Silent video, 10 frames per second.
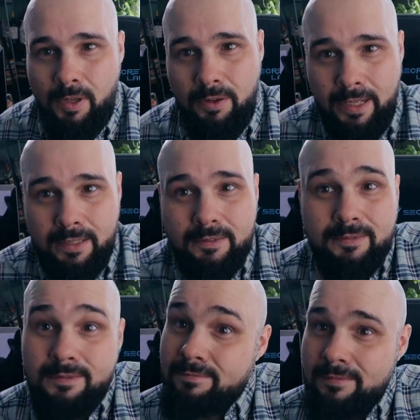Alright,
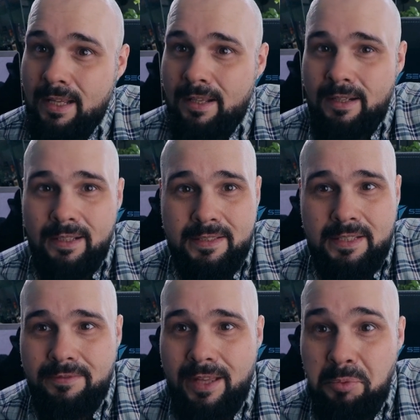let's
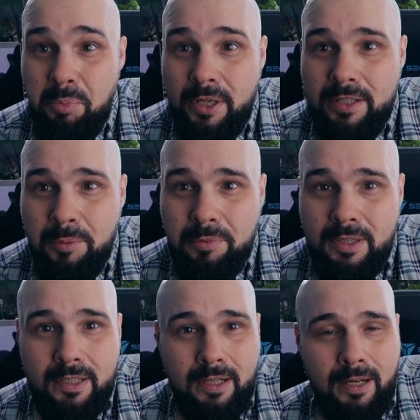see if that picked up
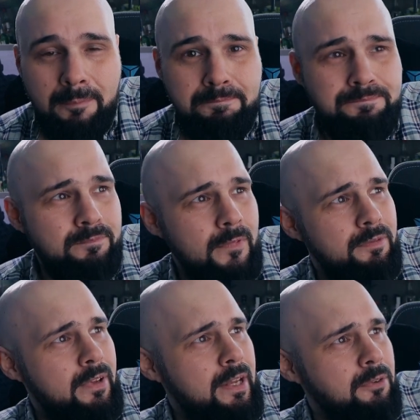the
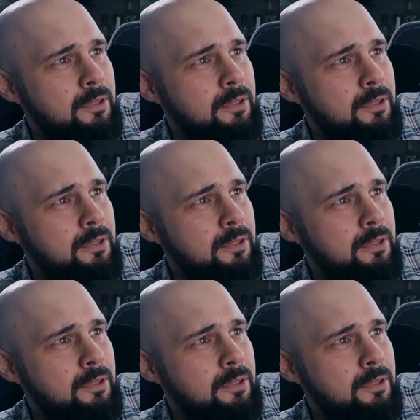fan